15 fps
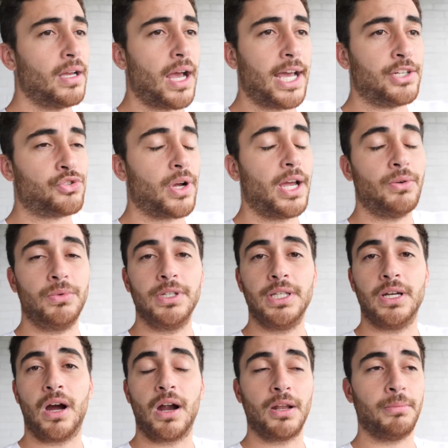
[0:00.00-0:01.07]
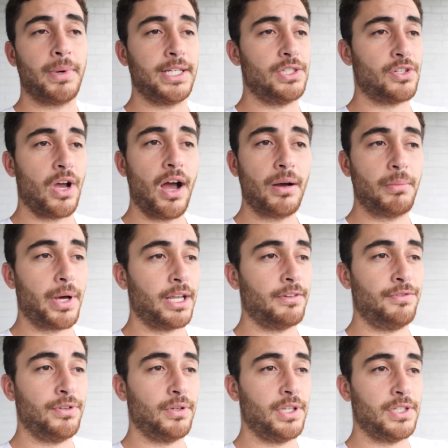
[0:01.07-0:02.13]
I try really hard at my job, but I
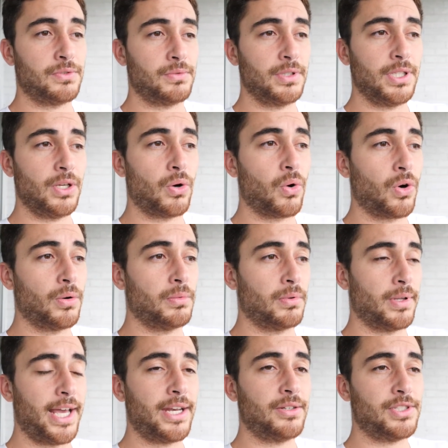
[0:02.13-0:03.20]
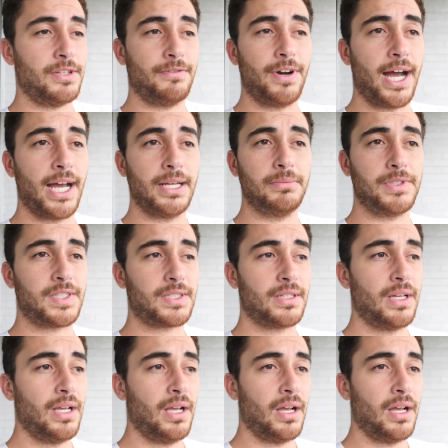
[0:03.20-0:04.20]
feel these really horrible energy vibes.